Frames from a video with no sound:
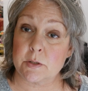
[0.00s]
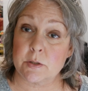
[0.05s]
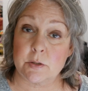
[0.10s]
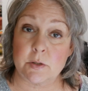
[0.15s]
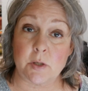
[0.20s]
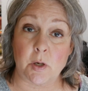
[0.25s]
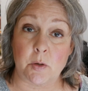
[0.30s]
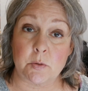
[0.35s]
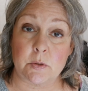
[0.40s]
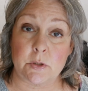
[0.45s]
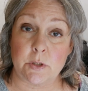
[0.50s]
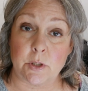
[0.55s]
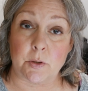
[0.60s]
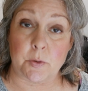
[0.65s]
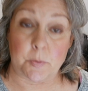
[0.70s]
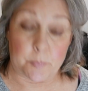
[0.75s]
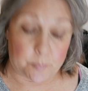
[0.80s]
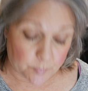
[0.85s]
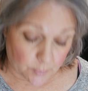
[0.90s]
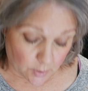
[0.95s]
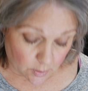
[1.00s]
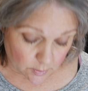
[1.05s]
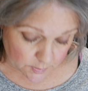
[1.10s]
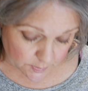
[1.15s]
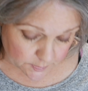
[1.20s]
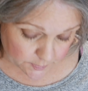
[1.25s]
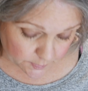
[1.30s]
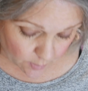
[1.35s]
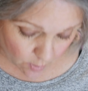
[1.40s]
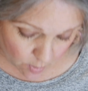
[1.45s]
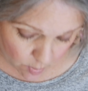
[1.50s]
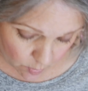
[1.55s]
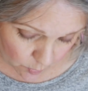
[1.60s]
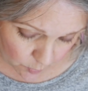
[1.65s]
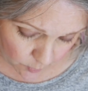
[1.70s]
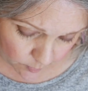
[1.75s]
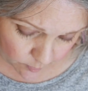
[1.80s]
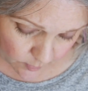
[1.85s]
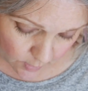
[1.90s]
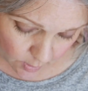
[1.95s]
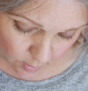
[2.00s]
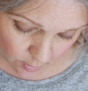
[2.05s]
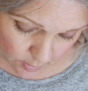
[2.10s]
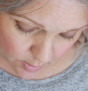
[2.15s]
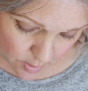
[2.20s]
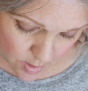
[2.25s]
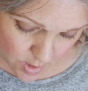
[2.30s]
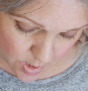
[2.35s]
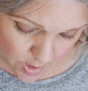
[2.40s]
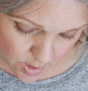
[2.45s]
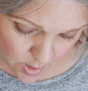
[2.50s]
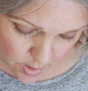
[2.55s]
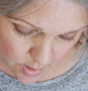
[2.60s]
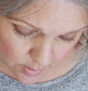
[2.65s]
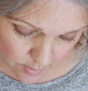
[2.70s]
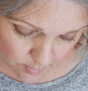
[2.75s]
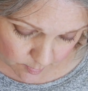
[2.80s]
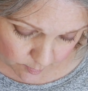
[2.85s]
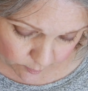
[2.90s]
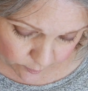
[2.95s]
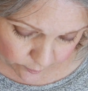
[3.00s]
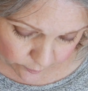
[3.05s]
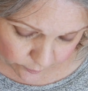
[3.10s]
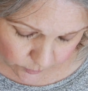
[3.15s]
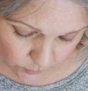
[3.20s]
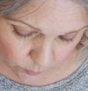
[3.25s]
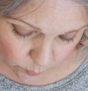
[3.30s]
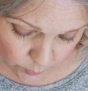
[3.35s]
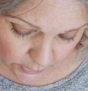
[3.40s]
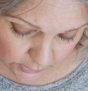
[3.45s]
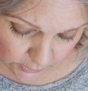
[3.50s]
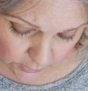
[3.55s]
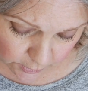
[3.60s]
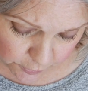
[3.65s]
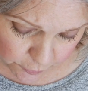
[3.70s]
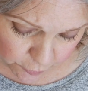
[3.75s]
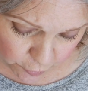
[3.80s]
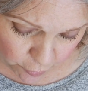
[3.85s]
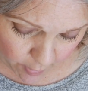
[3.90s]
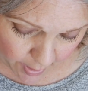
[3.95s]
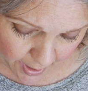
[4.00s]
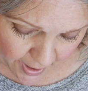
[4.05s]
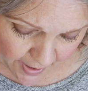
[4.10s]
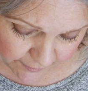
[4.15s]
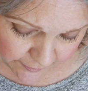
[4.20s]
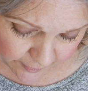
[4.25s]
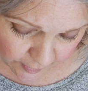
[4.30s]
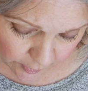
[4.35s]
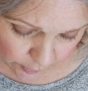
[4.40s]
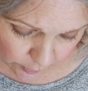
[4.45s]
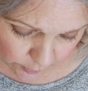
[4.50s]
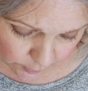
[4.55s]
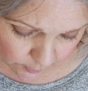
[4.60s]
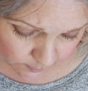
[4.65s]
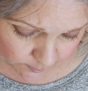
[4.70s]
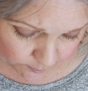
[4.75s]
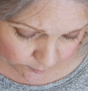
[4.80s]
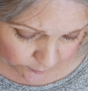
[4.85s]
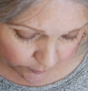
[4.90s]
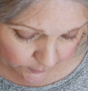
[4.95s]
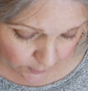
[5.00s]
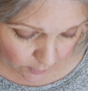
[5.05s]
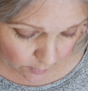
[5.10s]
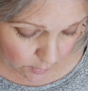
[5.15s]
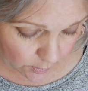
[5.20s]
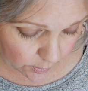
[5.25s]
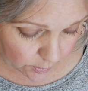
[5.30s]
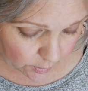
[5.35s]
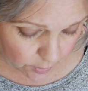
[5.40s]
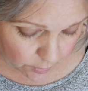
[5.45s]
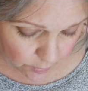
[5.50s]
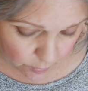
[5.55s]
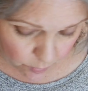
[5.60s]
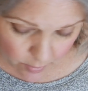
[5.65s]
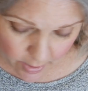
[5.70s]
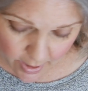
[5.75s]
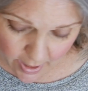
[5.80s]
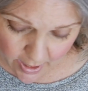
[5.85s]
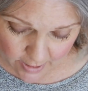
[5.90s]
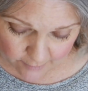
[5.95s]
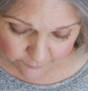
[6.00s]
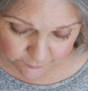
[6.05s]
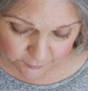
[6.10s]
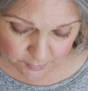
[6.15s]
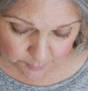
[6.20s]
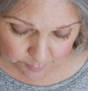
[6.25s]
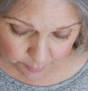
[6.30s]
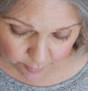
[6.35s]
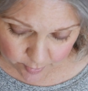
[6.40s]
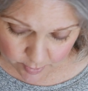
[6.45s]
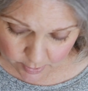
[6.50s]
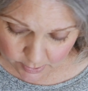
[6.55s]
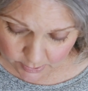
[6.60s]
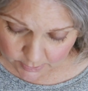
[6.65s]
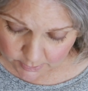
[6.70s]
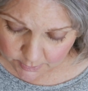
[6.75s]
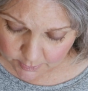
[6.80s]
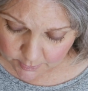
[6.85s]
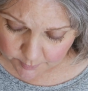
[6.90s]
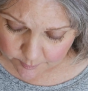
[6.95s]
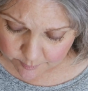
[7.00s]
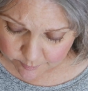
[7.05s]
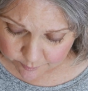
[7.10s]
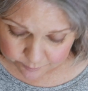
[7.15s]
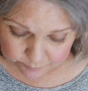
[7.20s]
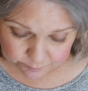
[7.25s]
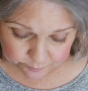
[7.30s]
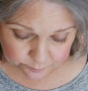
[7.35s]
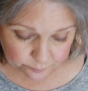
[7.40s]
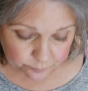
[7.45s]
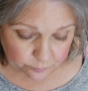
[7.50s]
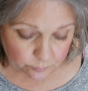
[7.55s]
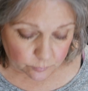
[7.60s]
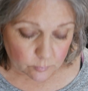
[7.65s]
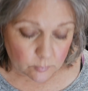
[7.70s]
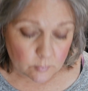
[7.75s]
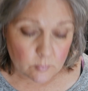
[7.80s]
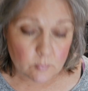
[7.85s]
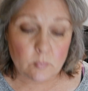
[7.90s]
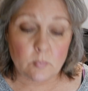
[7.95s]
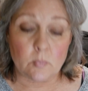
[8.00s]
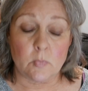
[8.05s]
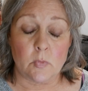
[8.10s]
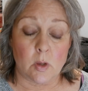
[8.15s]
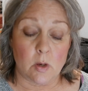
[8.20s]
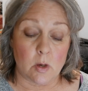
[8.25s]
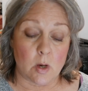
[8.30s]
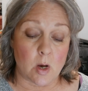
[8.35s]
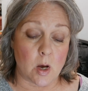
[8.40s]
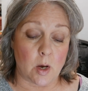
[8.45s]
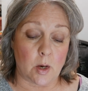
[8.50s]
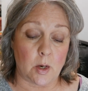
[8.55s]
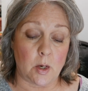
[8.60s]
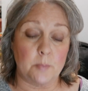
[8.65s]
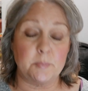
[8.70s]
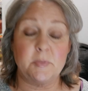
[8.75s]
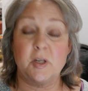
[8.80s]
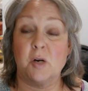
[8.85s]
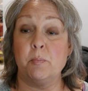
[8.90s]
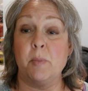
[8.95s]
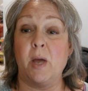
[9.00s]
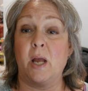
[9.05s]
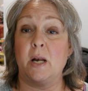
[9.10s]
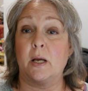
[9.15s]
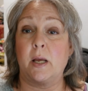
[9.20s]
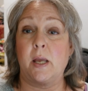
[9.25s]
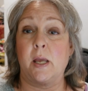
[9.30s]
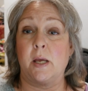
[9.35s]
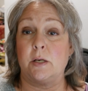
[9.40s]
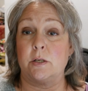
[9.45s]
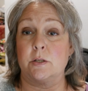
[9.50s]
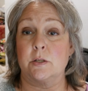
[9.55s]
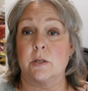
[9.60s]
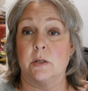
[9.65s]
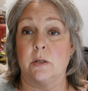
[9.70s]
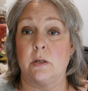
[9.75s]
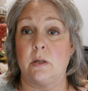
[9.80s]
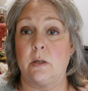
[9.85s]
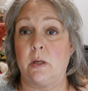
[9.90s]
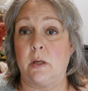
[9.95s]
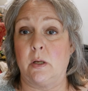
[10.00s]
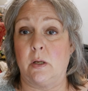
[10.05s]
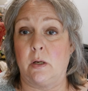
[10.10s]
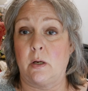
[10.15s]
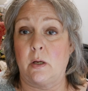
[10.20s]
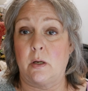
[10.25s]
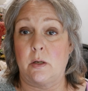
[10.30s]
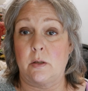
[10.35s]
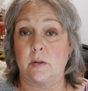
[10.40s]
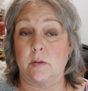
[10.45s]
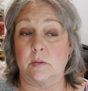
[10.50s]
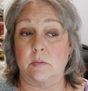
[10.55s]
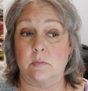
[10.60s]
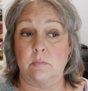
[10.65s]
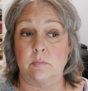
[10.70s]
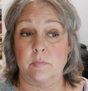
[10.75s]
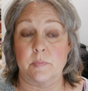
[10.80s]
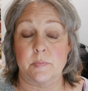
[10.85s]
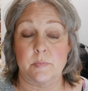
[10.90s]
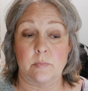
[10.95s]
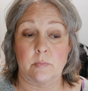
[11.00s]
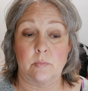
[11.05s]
just showed you. So when you travel, you have to bring your medication in a